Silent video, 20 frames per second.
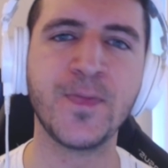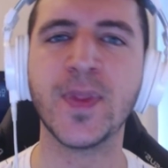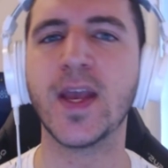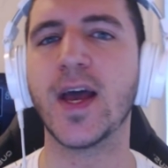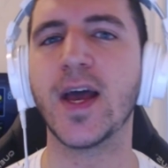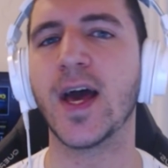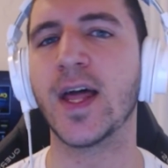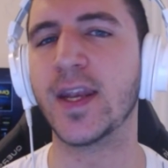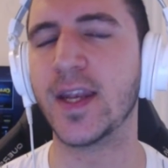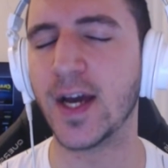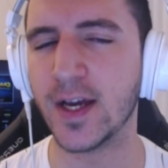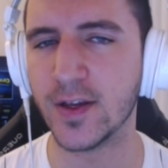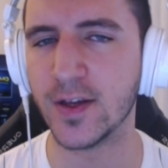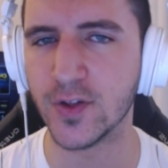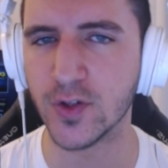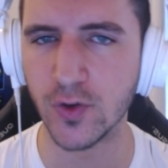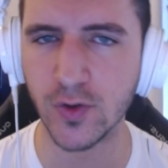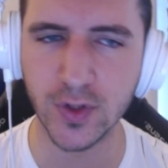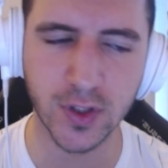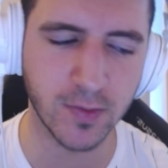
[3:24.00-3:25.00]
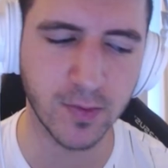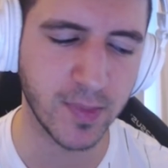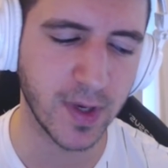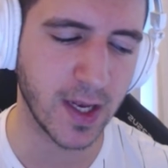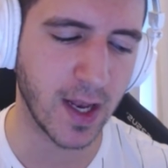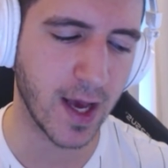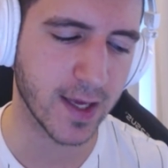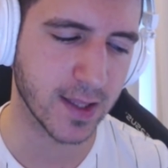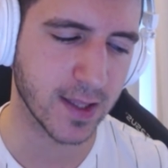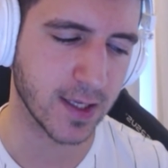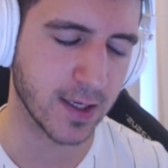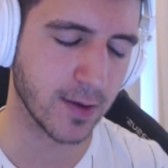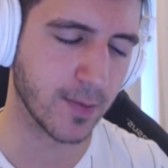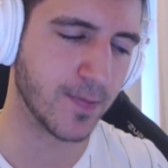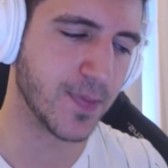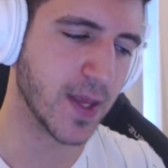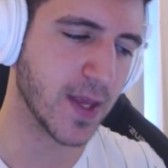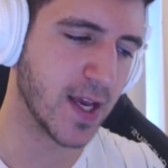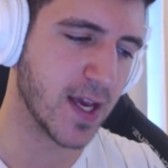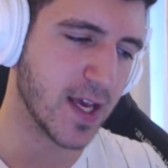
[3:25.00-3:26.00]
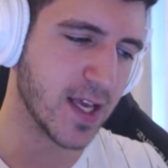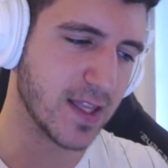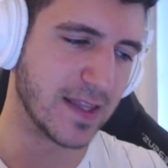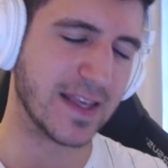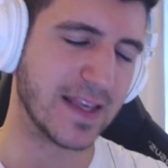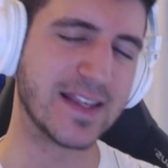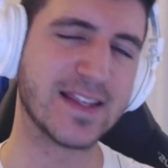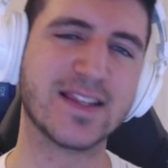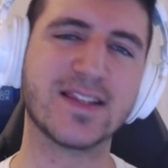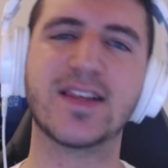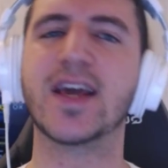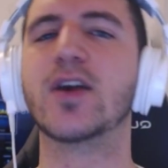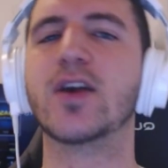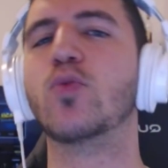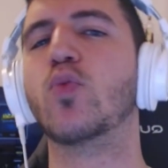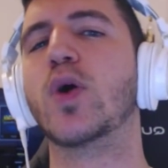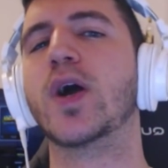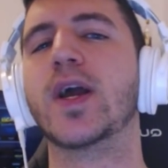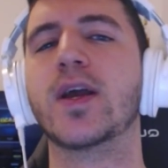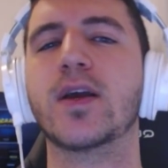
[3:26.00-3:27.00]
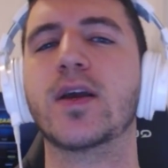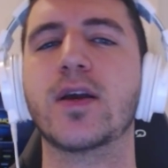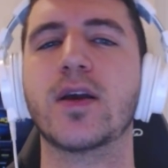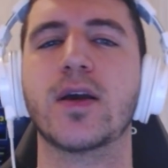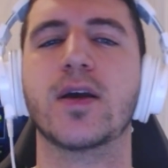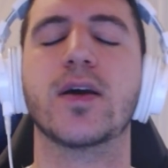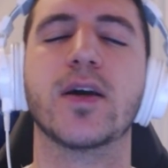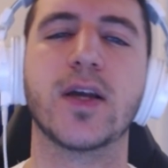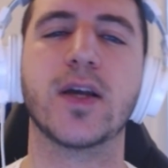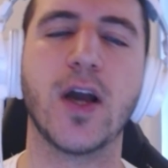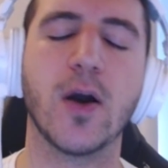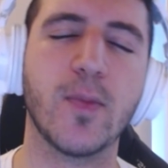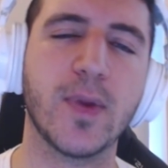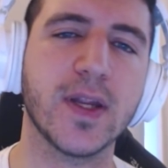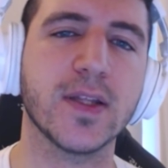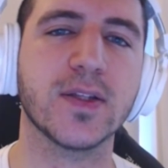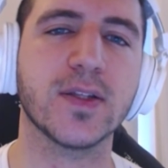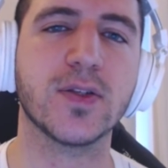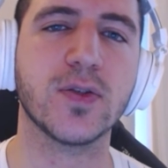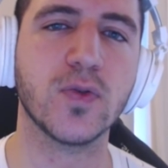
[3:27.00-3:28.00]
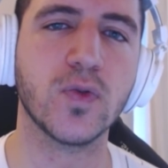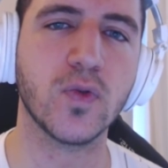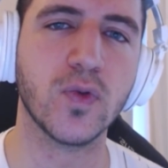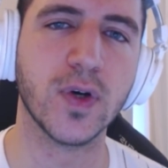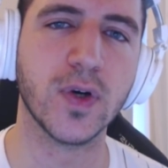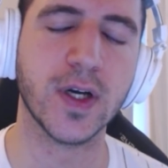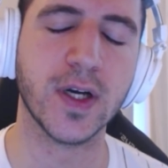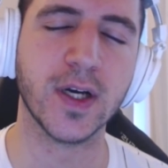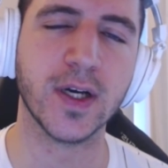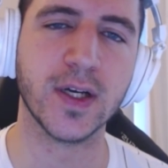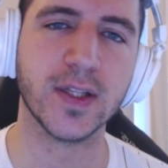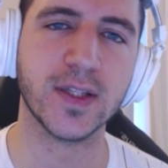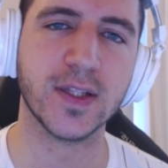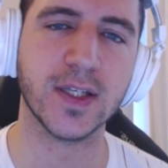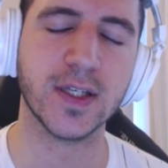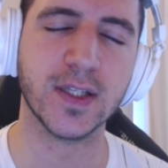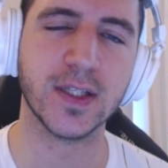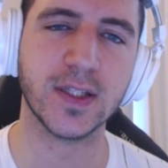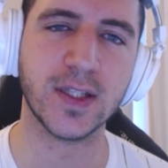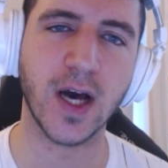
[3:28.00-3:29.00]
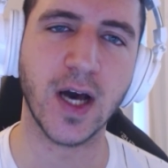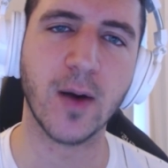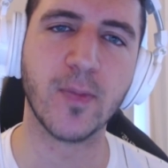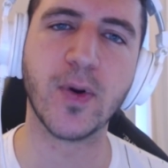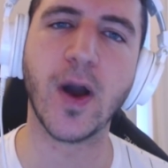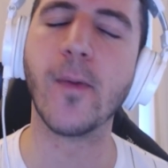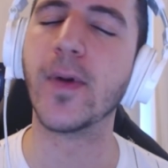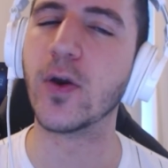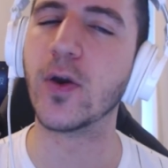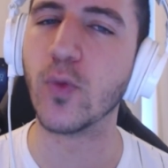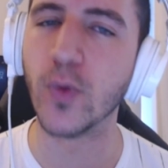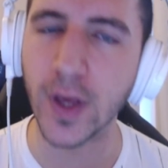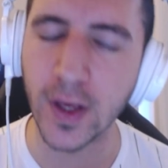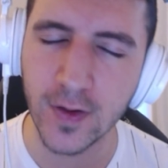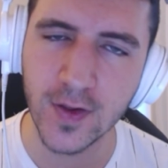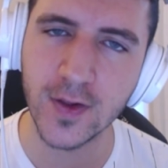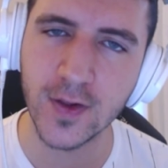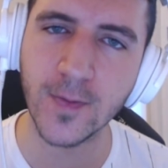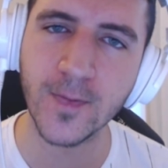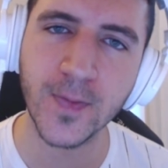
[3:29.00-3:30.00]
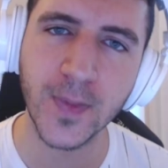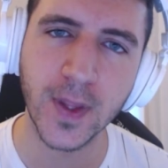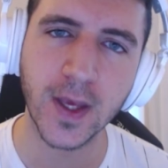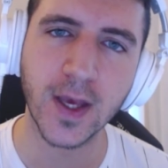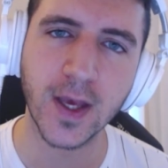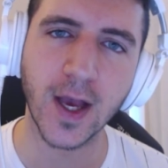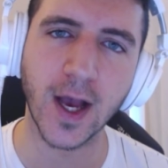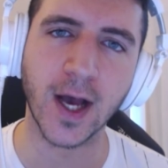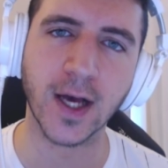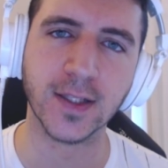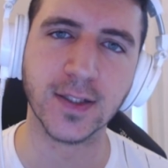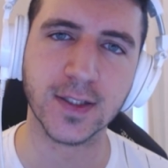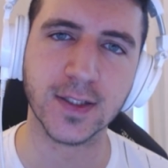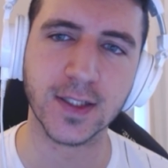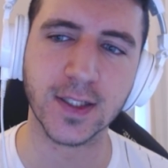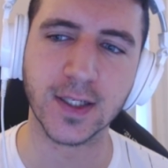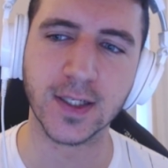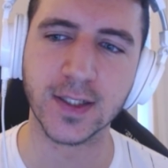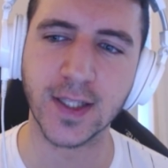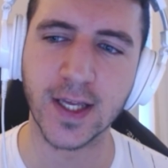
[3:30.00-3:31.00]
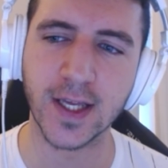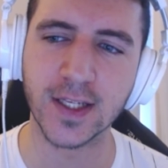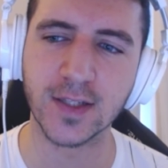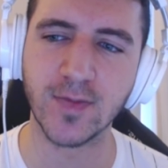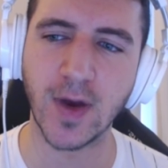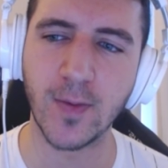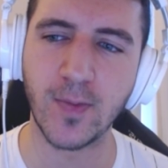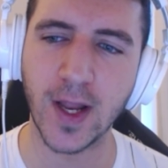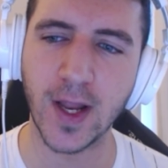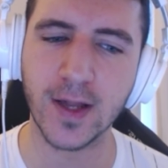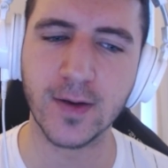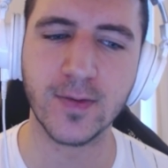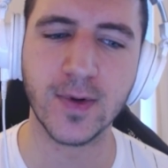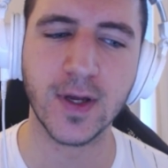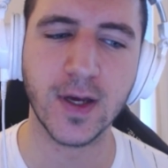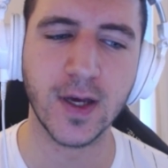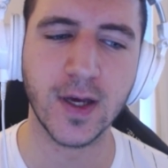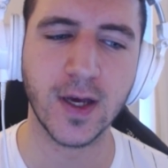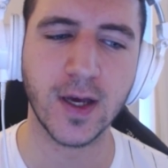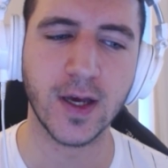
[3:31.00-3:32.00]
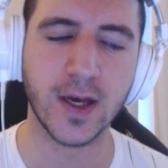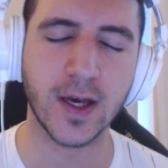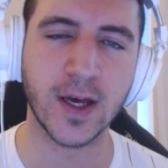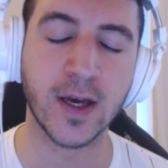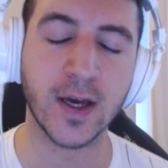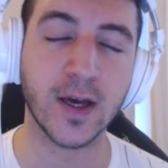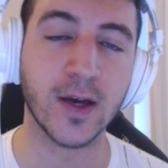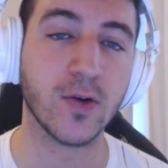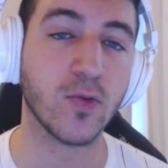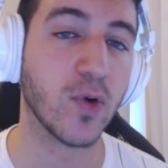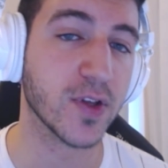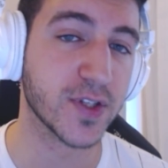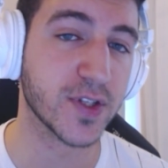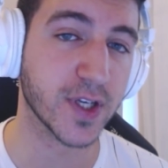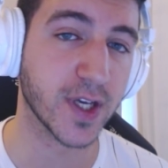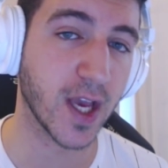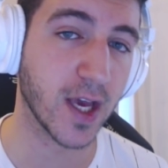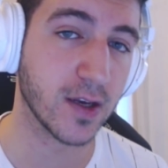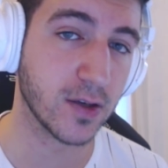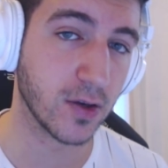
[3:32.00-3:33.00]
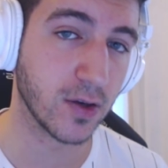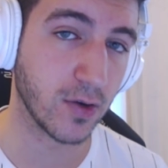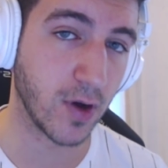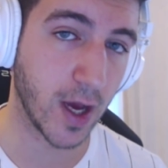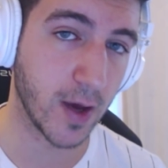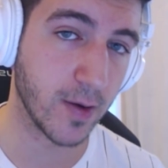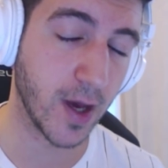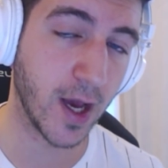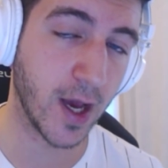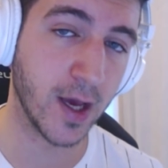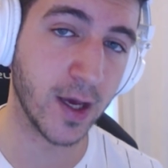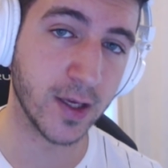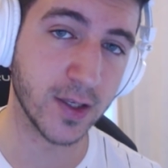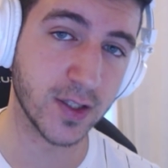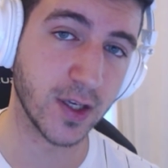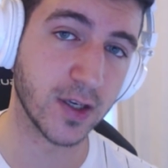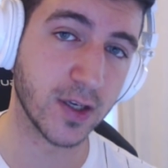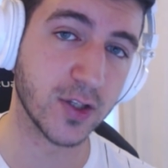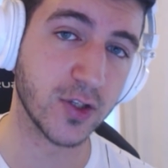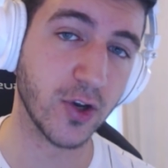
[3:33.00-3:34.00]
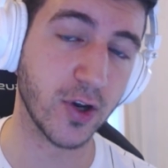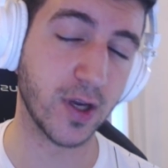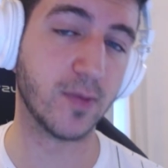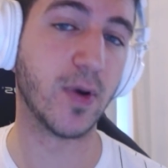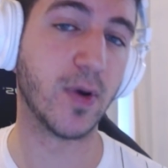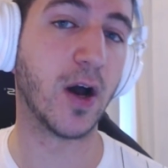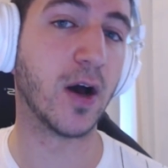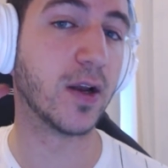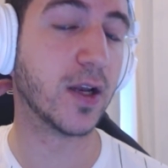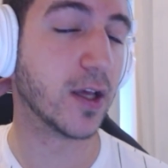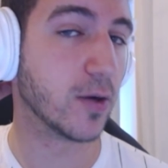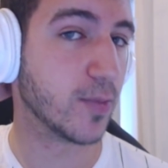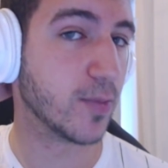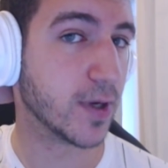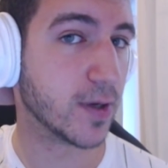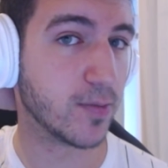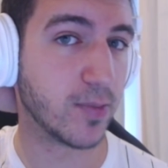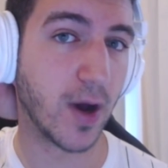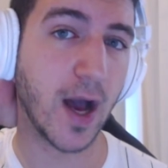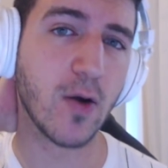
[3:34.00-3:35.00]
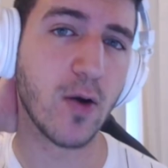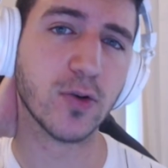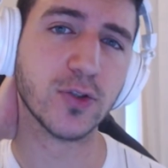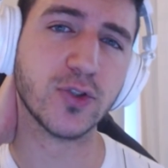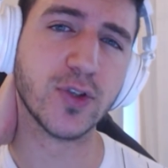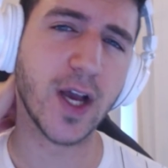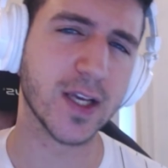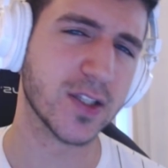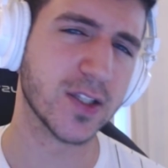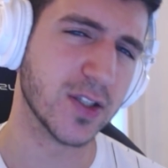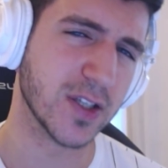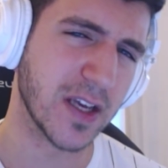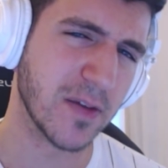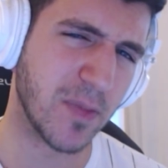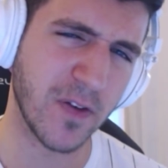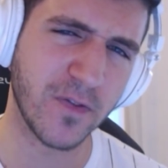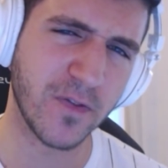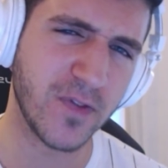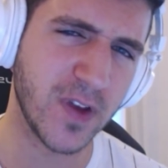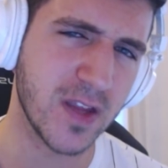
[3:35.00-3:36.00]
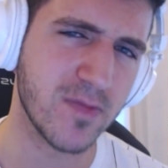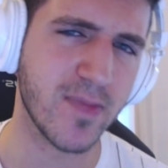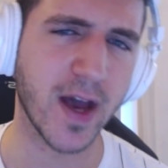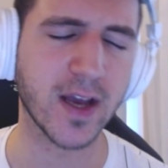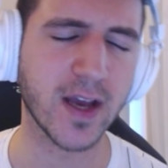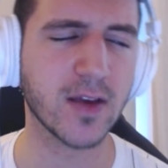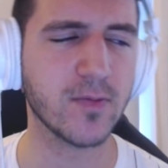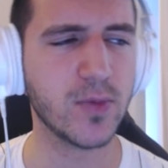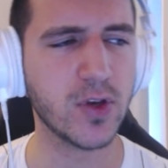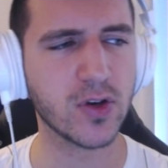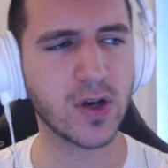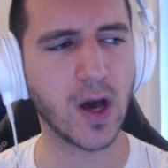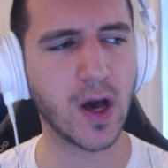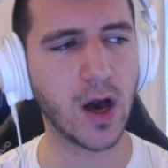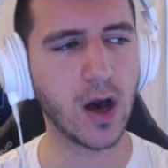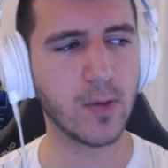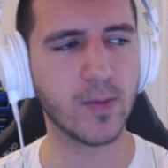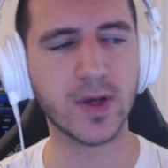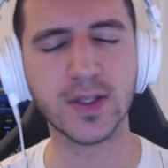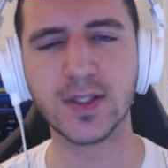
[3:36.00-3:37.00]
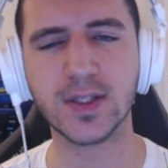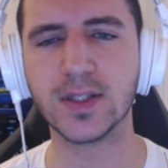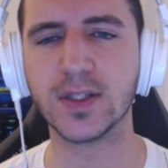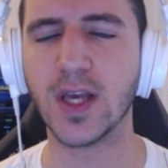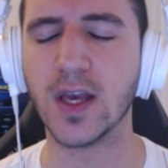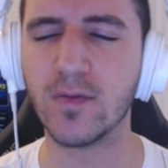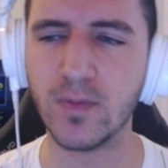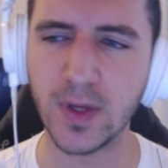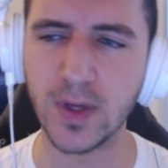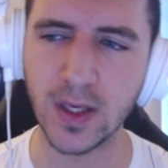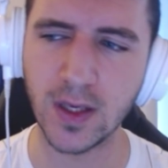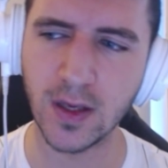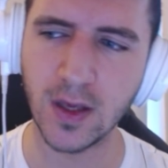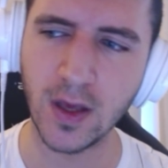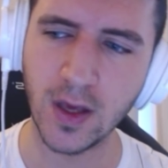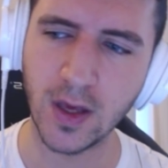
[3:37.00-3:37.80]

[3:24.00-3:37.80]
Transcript: And that is going to be like the segue coming into the upcoming weeks. And that is my plan. Once again, you know, I started talking about it a little bit, but I want you guys to give me feedback. Give me your comments. Give me